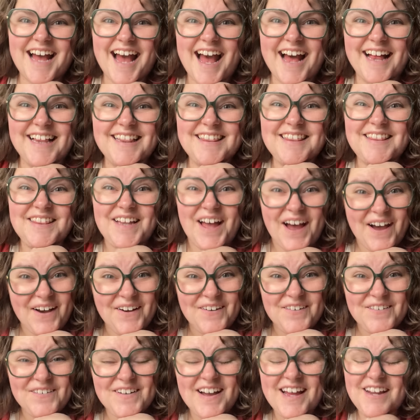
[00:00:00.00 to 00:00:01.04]

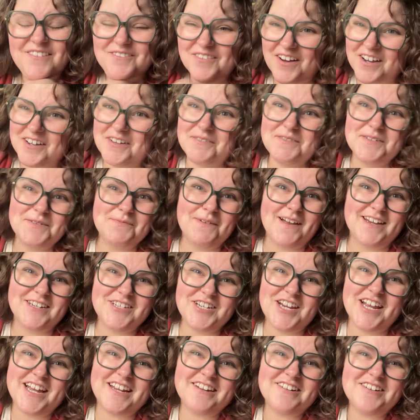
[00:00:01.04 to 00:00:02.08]
Hello and welcome to my
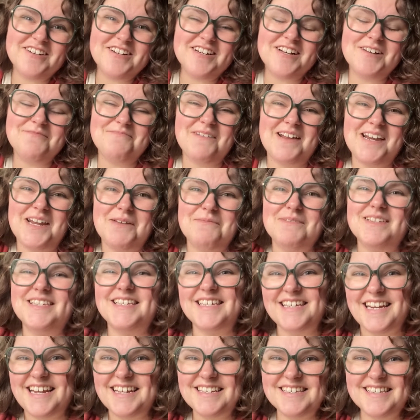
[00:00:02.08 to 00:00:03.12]
channel. My name is
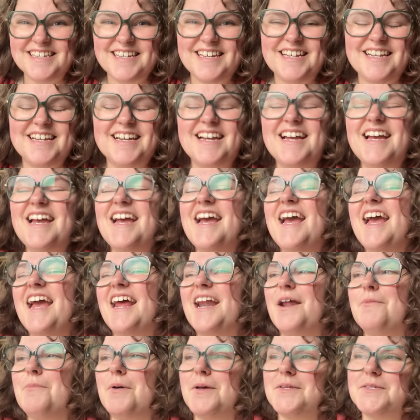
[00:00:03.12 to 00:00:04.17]
Stacy
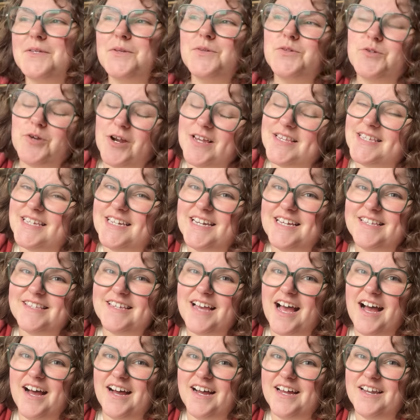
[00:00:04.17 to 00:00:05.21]
and I'm also Stress Knits
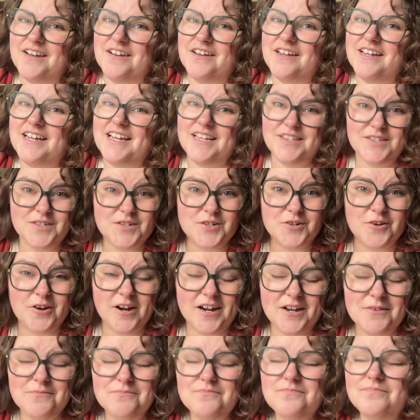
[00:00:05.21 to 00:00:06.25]
on
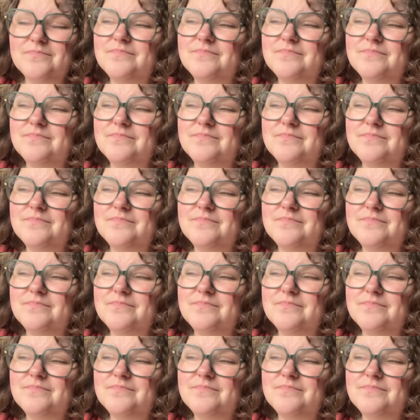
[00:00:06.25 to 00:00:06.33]
Instagram.